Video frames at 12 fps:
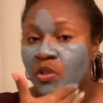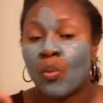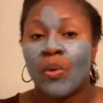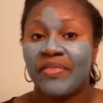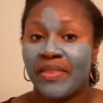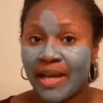
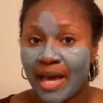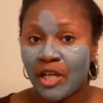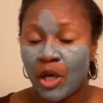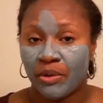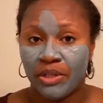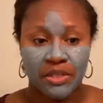One thing I
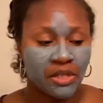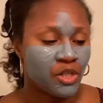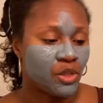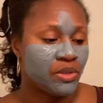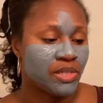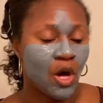noticed as
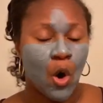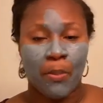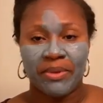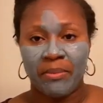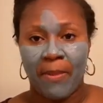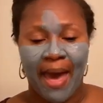soon as I
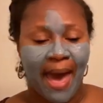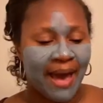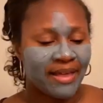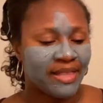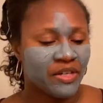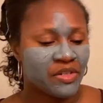open the
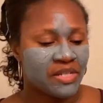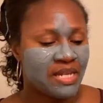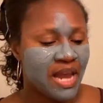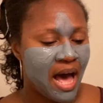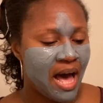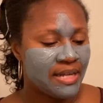pack, there's
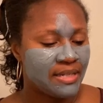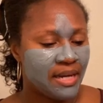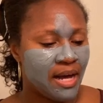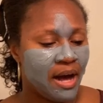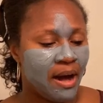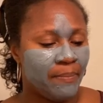not
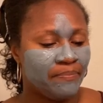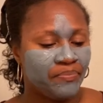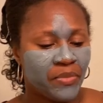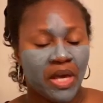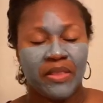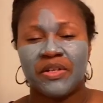
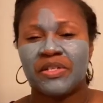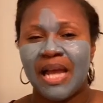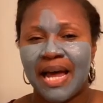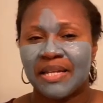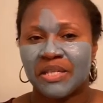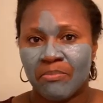
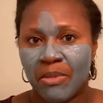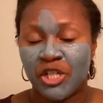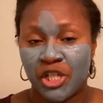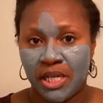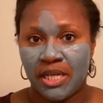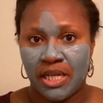as
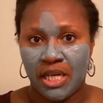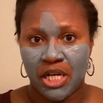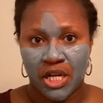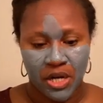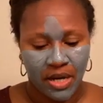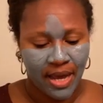much in
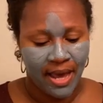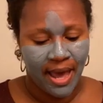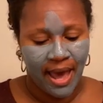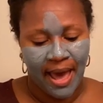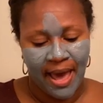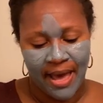here
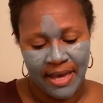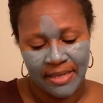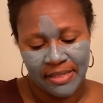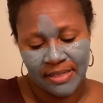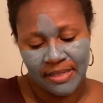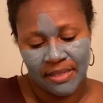
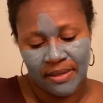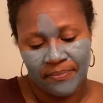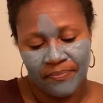as